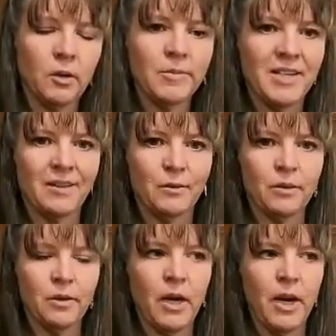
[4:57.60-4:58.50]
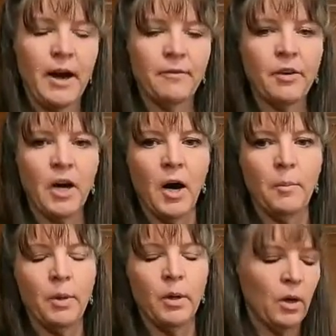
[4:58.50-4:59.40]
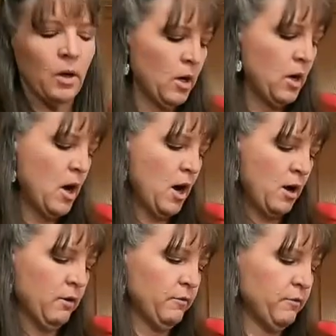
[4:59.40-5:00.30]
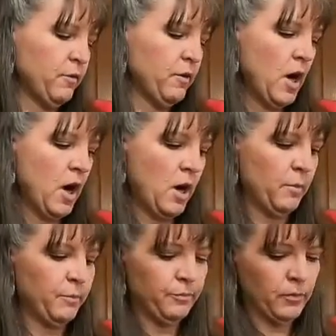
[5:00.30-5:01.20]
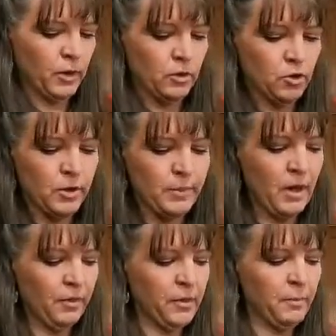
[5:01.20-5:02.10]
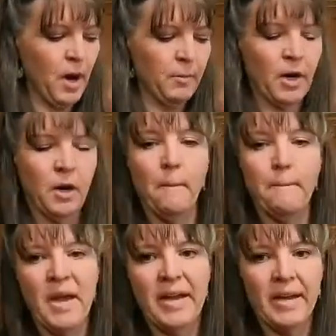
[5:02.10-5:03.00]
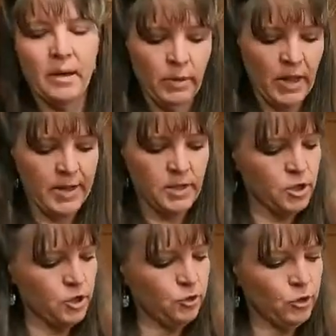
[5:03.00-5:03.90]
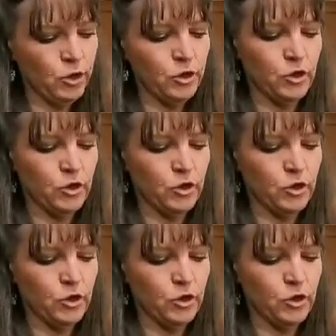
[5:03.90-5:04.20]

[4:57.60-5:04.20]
calm down. A half a cup of um, Trim Healthy Mama baking blend. You